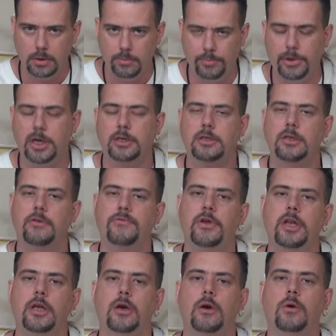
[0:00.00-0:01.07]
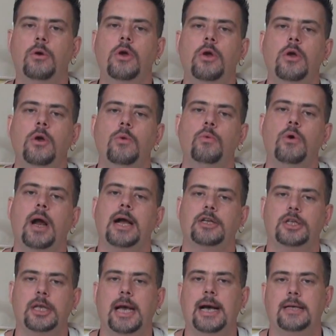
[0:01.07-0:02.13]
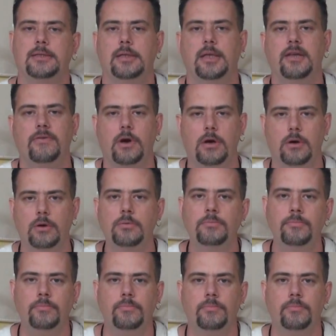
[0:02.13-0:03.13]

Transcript: because in the video we're actually asked to leave our home